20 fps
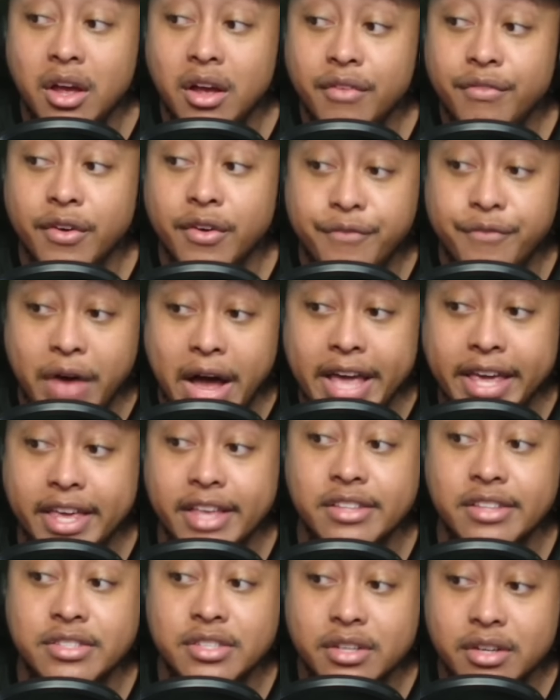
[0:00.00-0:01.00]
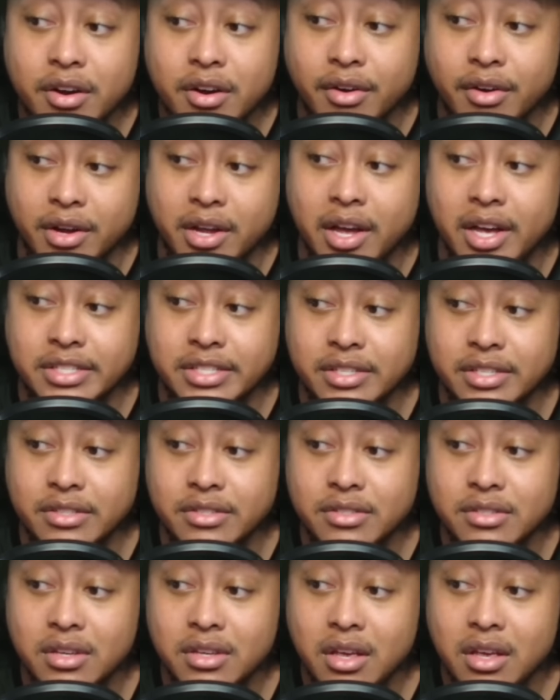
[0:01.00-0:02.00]
for Vikings Kirk
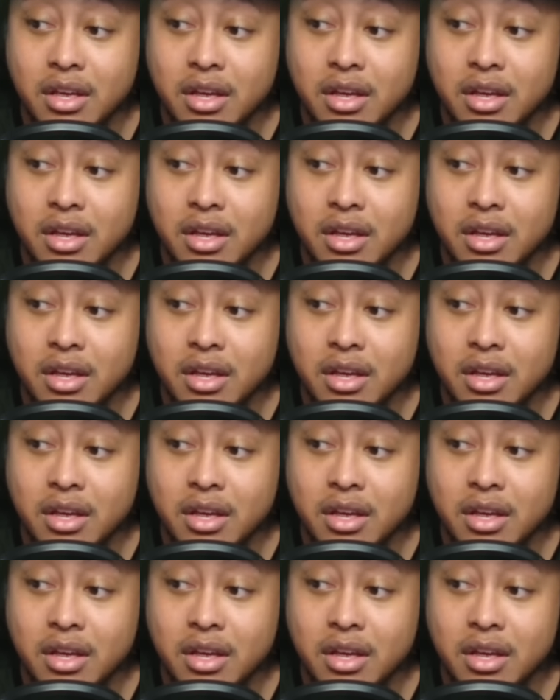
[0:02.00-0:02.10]
Cousins.